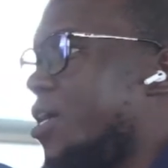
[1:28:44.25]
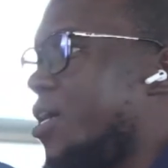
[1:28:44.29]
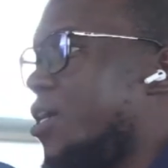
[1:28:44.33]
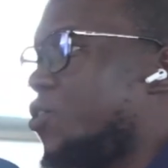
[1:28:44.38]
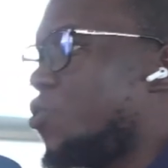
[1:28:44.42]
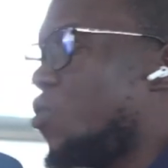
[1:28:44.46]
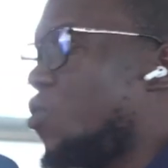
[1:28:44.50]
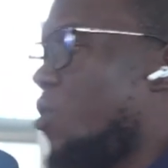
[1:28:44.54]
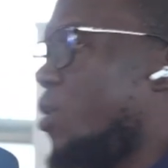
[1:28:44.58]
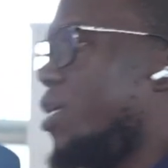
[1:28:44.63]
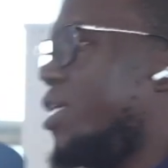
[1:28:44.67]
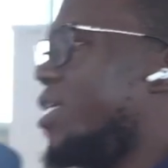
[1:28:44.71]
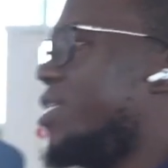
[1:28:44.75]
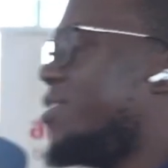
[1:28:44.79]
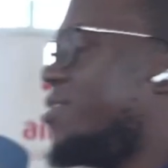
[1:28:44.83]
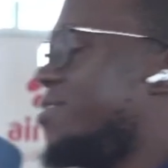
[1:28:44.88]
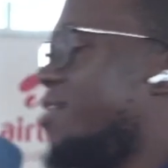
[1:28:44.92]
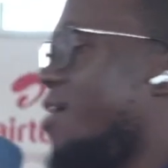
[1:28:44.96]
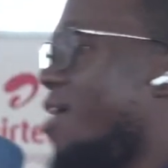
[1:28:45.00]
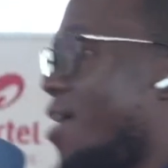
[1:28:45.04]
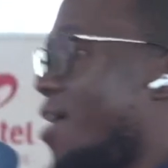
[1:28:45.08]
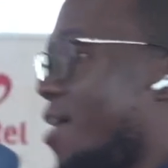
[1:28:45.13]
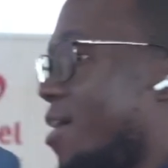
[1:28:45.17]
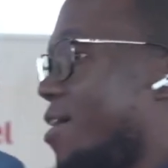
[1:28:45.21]
So is
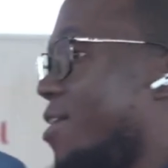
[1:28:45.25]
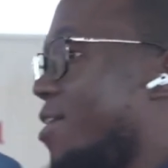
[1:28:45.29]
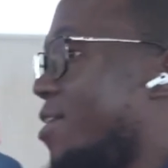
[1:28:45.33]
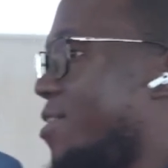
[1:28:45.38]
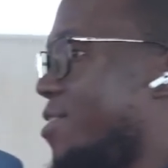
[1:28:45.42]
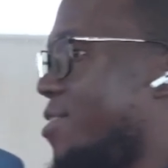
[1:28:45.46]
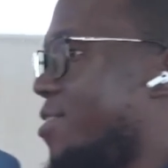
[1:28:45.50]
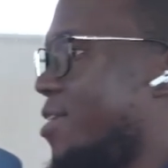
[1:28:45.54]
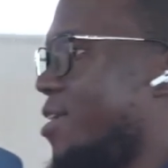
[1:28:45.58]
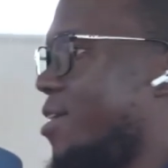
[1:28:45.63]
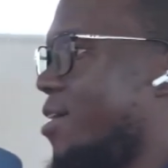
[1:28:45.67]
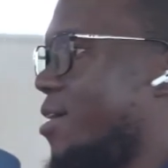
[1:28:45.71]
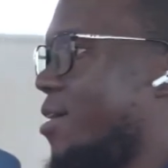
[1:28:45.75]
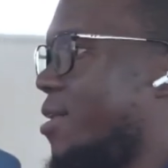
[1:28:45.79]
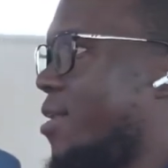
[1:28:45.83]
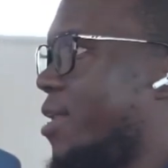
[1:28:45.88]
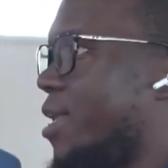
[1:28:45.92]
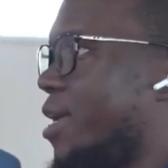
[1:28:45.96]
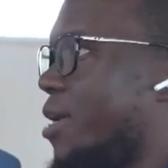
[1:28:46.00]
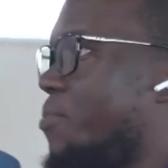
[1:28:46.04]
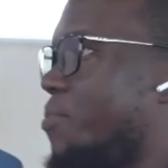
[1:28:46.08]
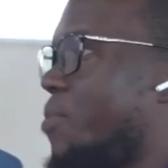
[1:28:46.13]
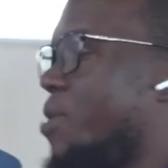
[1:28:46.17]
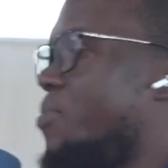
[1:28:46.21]
there anything,
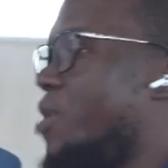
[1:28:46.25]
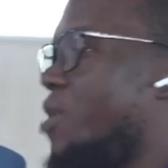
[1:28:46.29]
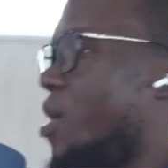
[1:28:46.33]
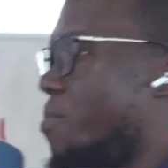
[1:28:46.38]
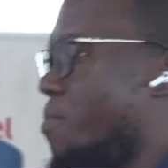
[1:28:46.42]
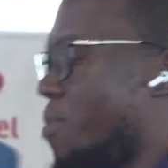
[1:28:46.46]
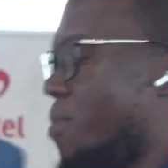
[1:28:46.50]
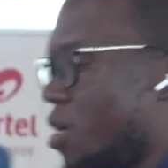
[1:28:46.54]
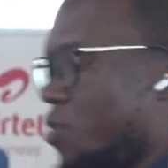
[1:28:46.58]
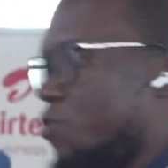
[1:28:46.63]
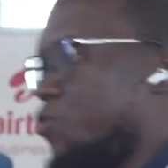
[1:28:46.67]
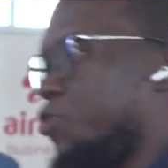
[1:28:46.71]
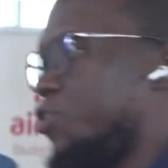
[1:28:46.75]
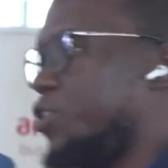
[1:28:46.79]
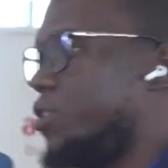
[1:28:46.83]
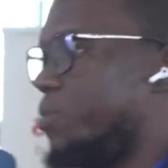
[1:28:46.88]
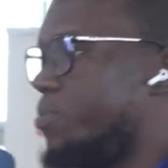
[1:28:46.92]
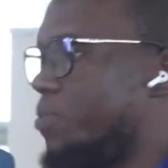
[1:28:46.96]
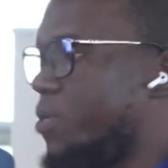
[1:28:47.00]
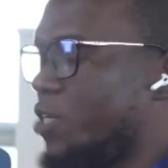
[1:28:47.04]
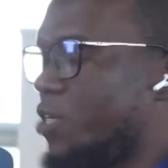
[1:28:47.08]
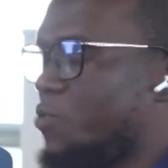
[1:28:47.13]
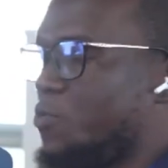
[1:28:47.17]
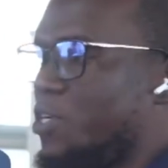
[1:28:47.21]
like maybe a microchip
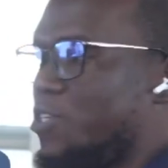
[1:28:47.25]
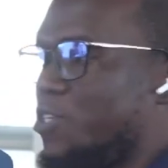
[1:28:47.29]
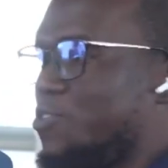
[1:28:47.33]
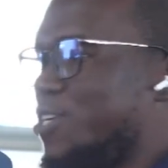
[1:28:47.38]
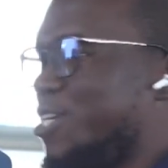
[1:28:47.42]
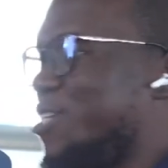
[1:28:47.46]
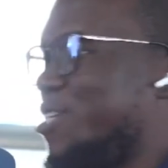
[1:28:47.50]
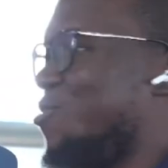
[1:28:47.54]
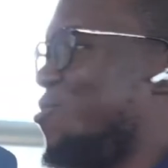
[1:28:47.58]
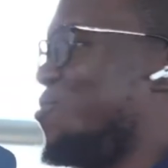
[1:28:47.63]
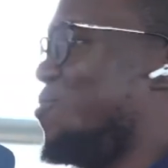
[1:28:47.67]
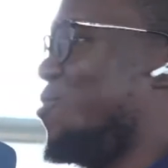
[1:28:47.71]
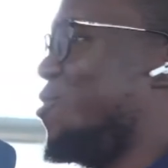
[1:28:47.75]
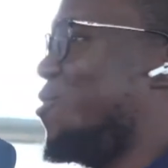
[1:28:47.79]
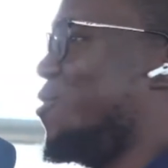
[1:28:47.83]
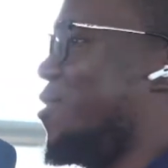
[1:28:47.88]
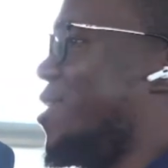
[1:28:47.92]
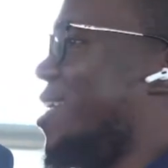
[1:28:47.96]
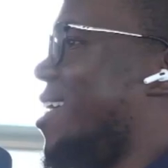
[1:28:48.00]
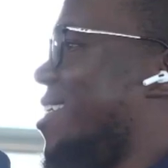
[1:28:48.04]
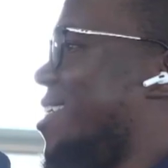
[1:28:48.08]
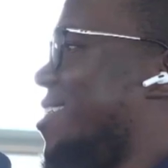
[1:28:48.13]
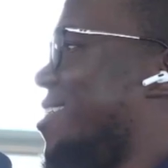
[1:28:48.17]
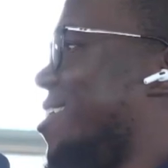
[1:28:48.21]
that we are trying to build,
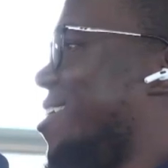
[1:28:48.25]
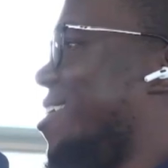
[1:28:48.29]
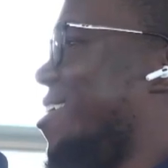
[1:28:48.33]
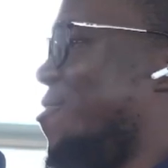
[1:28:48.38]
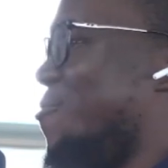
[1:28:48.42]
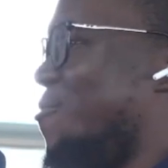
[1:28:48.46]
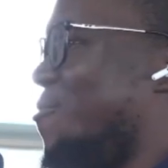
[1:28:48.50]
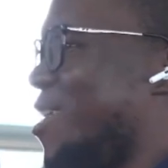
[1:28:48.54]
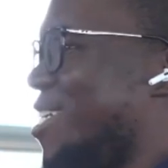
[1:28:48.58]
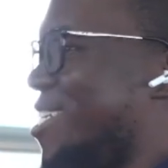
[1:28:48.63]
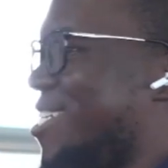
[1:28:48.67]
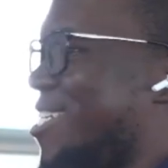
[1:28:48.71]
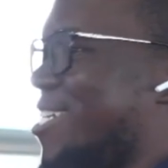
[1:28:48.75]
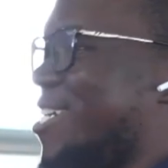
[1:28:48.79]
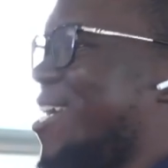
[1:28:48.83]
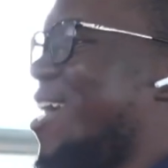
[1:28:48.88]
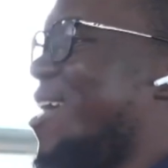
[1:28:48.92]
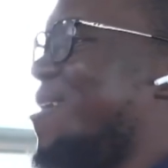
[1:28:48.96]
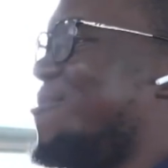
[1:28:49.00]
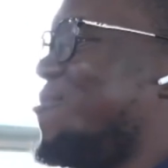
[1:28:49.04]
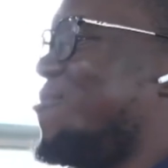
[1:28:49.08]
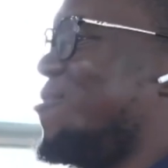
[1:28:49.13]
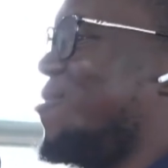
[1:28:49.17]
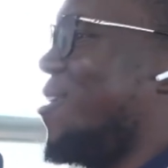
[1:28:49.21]
that when it
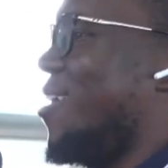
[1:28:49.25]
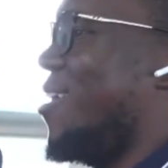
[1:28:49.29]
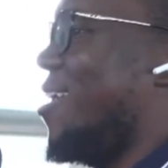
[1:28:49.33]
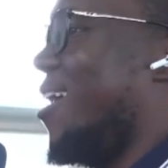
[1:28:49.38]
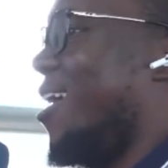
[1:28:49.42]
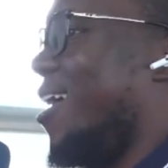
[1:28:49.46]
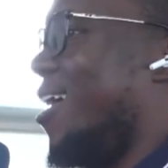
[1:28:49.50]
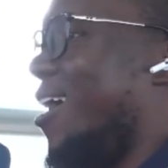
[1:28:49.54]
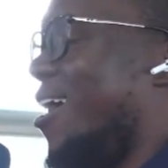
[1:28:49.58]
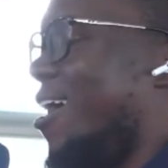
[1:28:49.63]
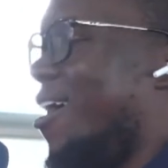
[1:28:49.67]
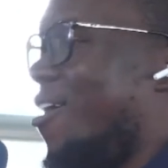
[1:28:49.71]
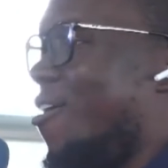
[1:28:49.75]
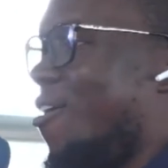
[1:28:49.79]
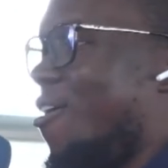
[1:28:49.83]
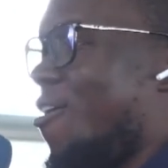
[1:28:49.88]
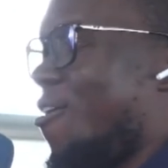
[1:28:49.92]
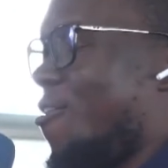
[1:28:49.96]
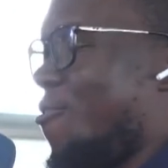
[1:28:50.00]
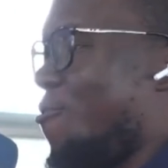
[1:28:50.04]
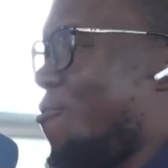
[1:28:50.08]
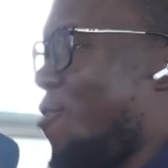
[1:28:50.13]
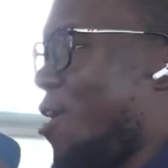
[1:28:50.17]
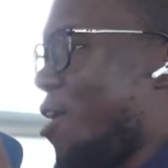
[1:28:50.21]
comes,
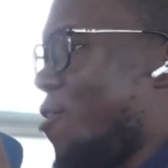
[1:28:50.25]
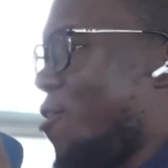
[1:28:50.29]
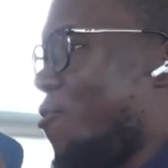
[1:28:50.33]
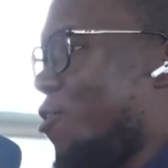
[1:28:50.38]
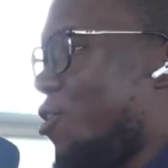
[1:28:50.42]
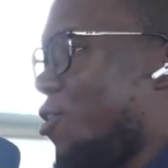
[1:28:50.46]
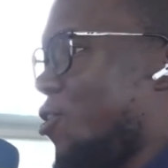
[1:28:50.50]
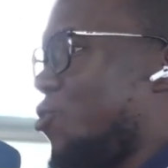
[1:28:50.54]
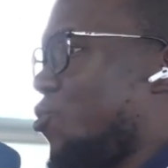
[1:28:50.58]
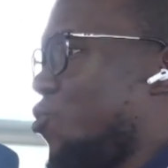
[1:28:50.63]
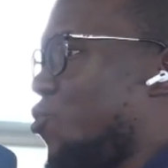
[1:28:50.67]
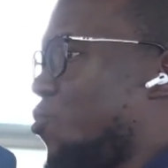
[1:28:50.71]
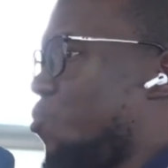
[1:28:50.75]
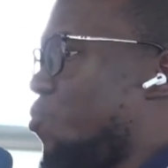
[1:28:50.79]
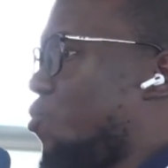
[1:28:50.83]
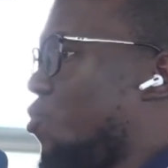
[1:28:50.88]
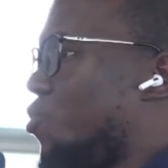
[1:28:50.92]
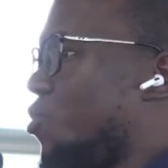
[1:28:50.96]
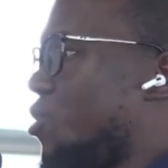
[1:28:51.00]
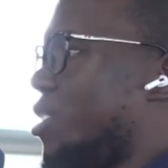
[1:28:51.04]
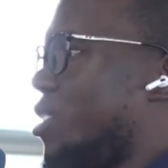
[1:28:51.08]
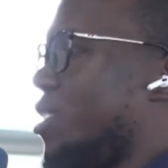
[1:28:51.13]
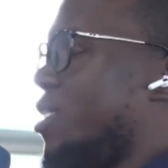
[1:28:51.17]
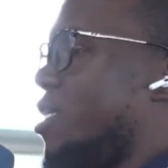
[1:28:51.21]
we are going to
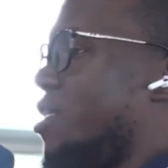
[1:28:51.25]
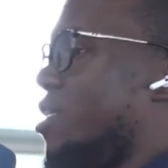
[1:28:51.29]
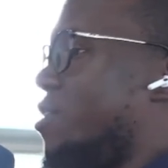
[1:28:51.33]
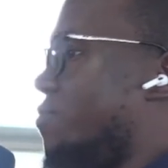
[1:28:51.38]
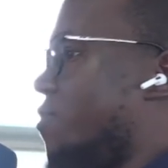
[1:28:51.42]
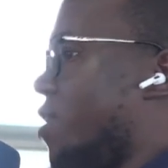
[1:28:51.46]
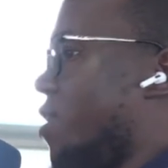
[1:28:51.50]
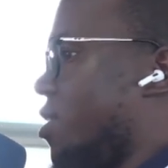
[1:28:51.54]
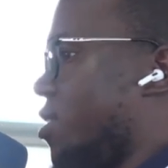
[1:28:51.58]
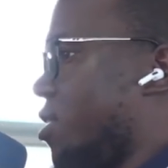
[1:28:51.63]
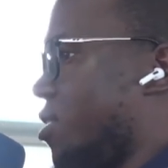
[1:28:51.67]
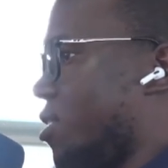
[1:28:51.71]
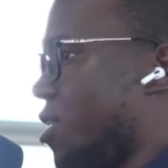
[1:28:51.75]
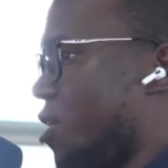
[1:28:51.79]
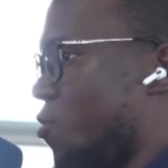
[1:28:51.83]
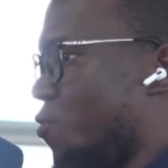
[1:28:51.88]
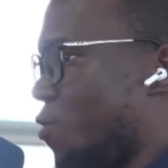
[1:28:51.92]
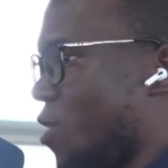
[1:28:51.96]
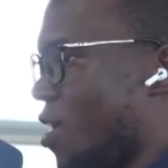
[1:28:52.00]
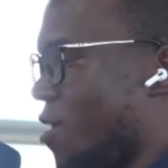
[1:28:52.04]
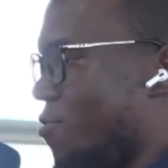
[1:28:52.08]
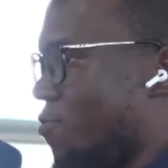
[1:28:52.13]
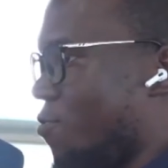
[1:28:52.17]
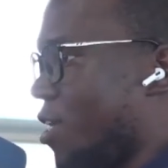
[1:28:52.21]
put in the devices that
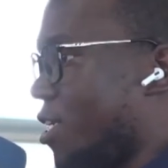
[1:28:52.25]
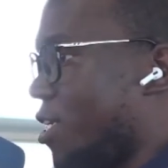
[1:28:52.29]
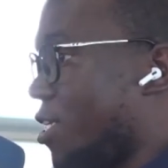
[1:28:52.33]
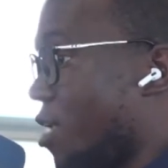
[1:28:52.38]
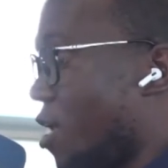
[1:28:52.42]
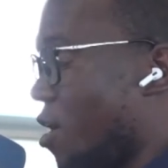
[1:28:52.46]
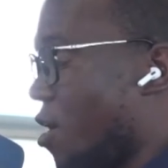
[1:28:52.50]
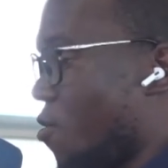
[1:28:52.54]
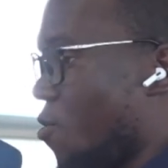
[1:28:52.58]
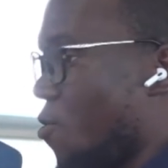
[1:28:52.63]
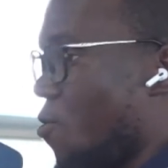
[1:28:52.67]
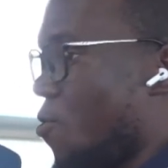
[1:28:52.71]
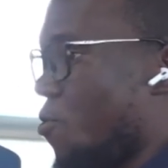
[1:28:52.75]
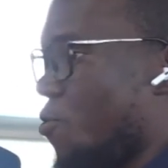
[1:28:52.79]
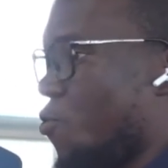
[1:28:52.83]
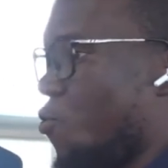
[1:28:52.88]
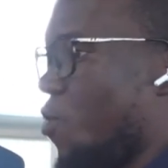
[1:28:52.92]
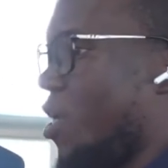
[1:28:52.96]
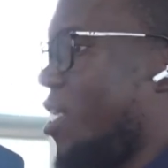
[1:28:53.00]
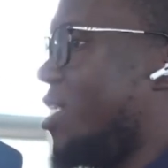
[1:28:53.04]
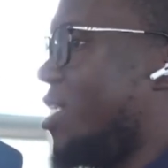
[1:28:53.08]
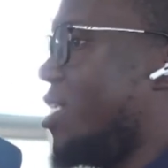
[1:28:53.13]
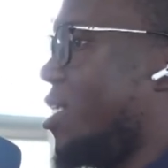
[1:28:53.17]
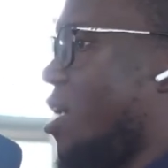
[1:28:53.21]
we have right now, or
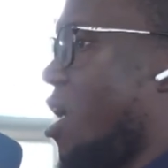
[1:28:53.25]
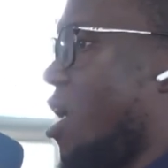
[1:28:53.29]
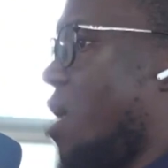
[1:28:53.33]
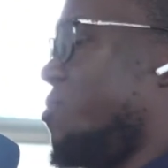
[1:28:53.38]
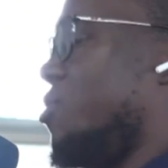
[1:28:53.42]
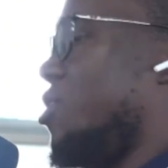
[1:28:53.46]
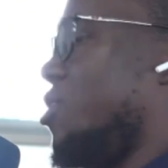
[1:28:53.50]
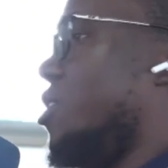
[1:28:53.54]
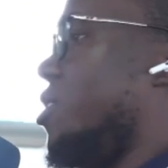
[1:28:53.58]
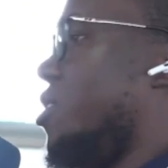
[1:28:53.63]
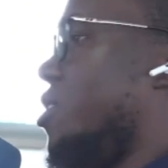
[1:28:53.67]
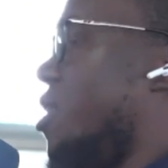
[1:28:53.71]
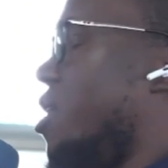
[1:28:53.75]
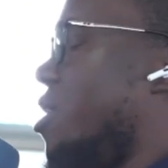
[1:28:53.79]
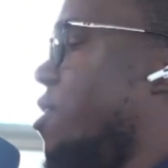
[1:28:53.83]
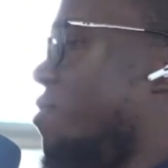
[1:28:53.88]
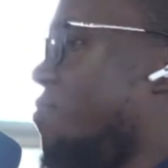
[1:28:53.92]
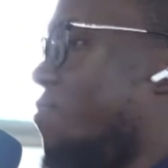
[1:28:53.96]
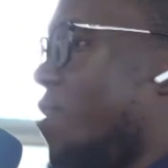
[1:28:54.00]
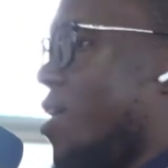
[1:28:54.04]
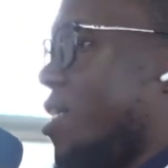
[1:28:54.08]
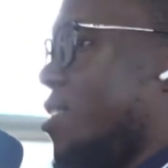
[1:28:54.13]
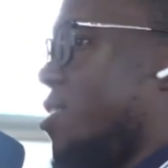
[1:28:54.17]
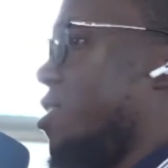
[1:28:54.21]
when it comes, the
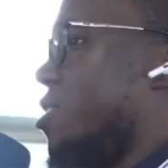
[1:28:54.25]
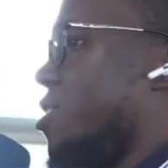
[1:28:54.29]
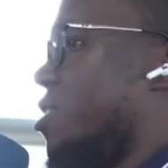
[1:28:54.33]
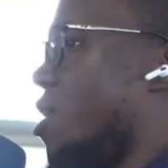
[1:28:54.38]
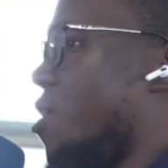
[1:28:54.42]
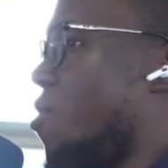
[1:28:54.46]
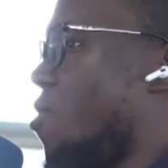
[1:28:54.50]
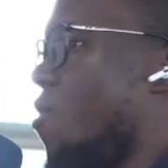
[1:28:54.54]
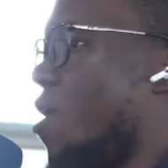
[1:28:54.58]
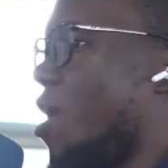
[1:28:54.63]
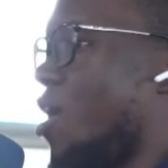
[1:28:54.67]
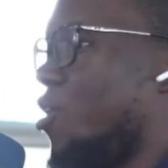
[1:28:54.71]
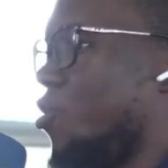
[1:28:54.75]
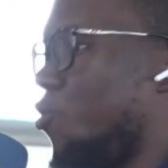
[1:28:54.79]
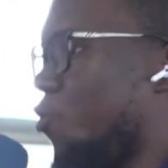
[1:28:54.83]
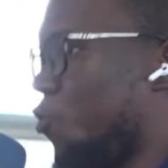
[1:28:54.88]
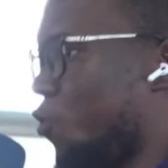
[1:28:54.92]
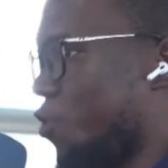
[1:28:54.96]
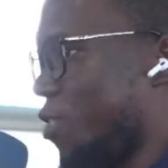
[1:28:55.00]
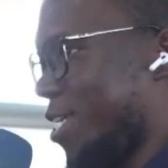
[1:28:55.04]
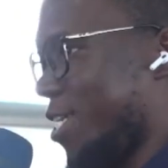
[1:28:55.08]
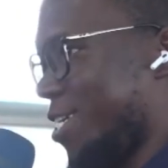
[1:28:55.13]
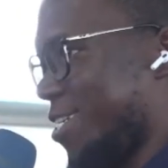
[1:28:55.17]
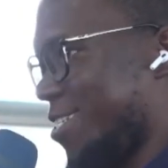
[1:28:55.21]
devices now are
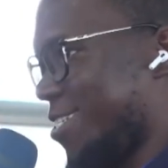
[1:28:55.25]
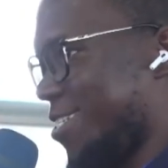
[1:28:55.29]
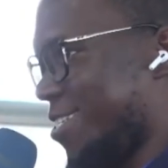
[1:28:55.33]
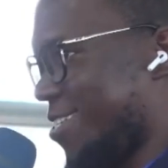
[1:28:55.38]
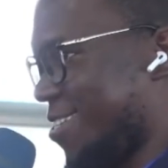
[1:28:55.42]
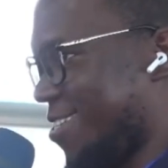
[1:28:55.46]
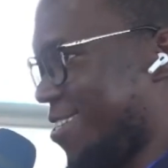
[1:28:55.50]
useless,